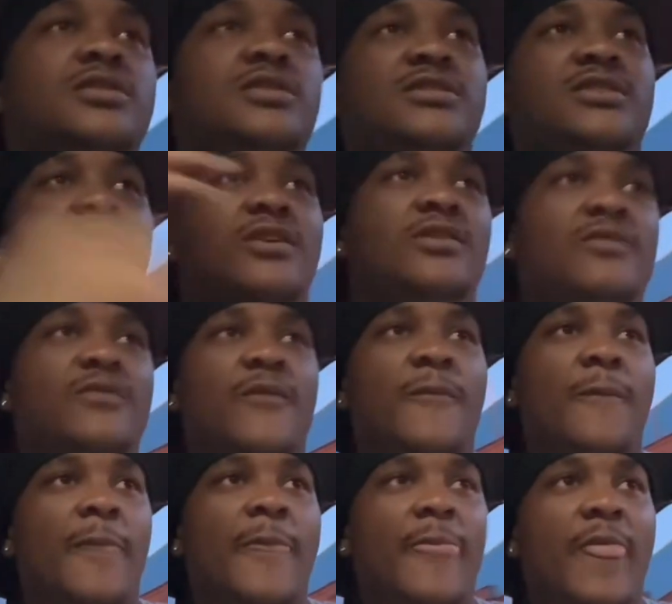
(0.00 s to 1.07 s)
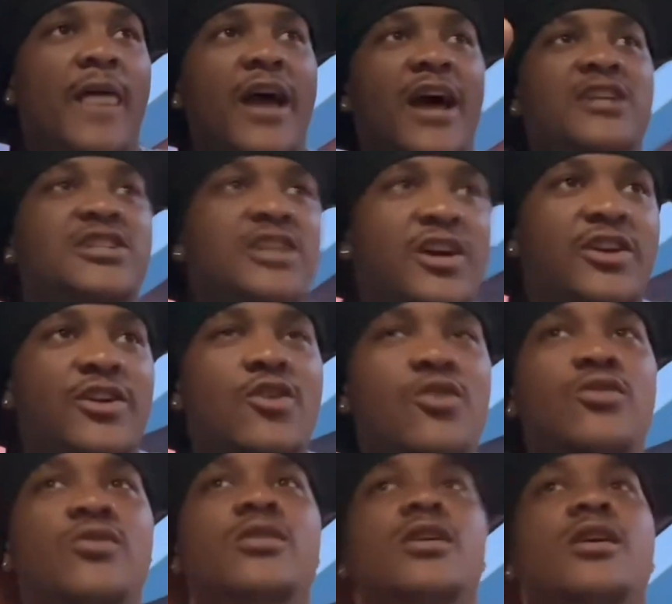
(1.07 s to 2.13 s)
So as y'all know,
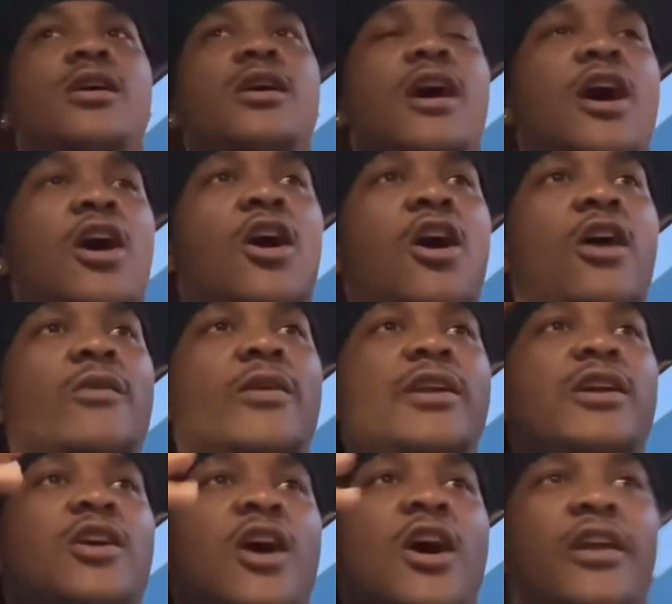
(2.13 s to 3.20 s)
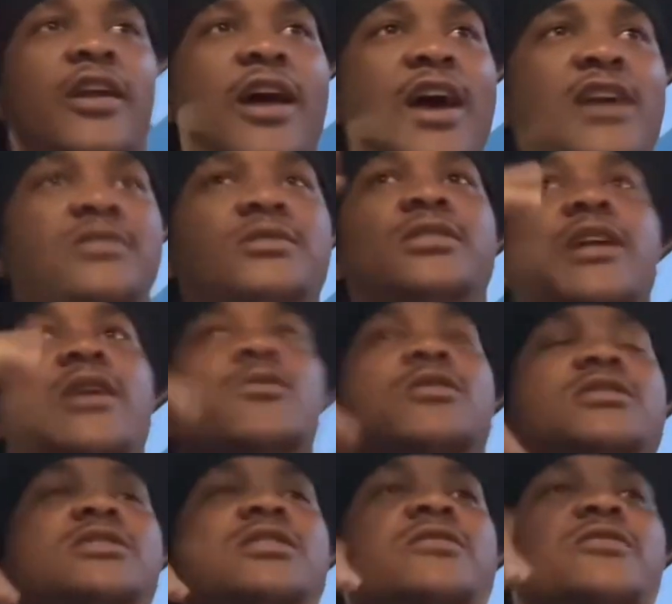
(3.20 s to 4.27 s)
I already called and asked if they want
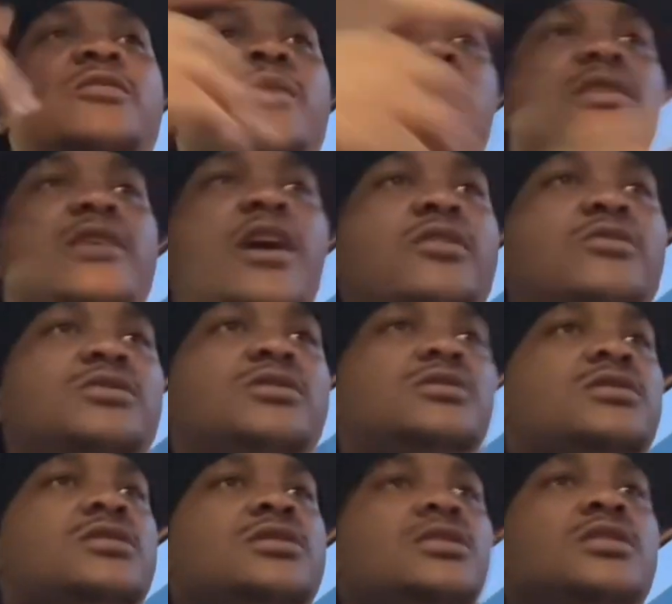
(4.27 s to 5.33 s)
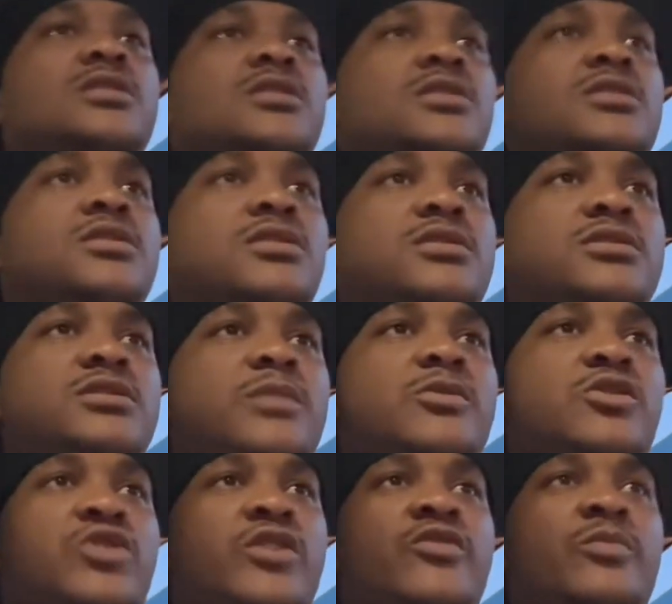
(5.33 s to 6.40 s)
something from McDonald's. Something to
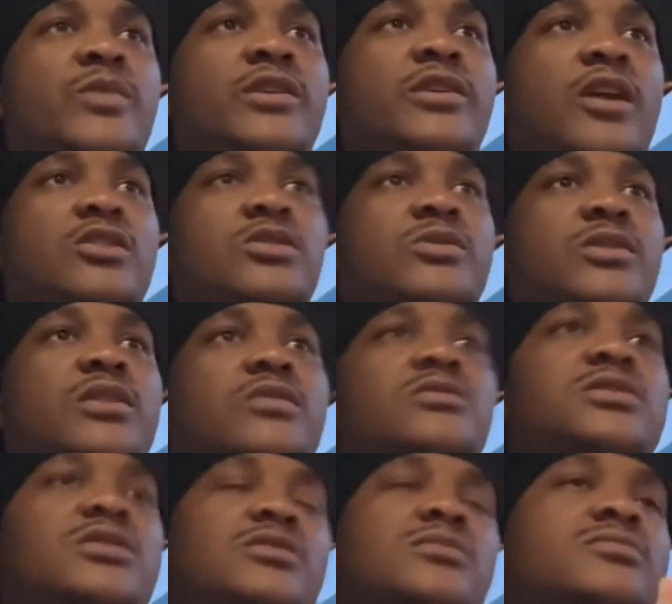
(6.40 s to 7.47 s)
drink from McDonald's whatever, so